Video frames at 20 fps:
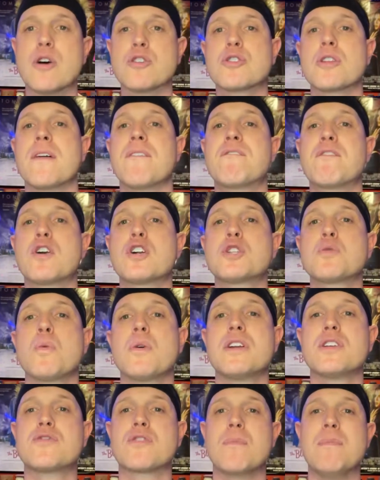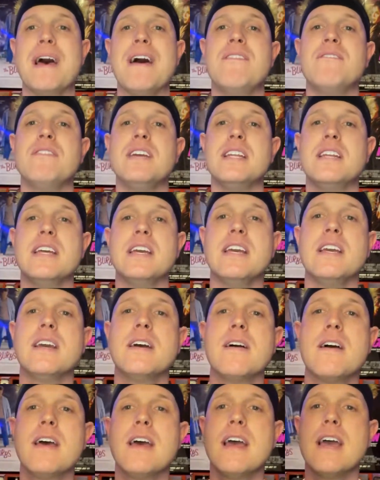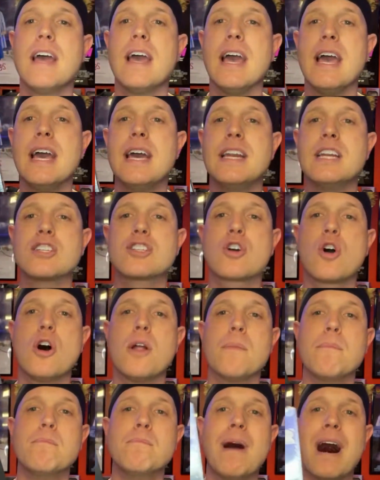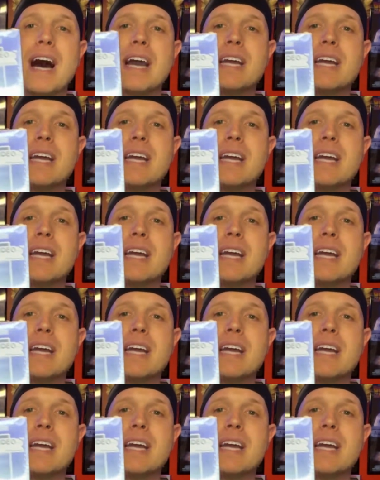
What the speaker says: So the first one is from MVD, and it's called Mind